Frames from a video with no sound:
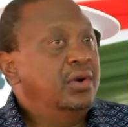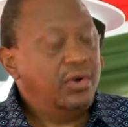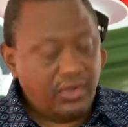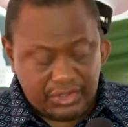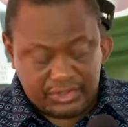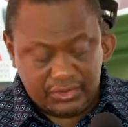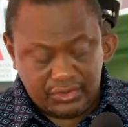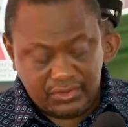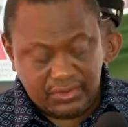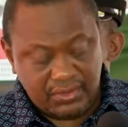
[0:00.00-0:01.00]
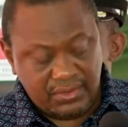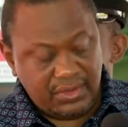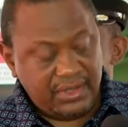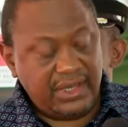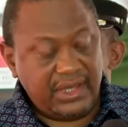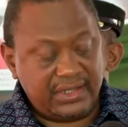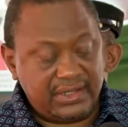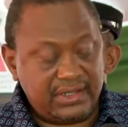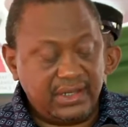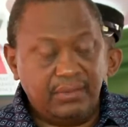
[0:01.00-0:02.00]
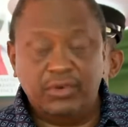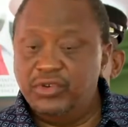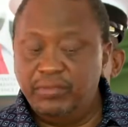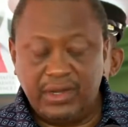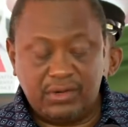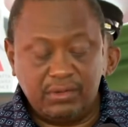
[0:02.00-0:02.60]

also gets a monumental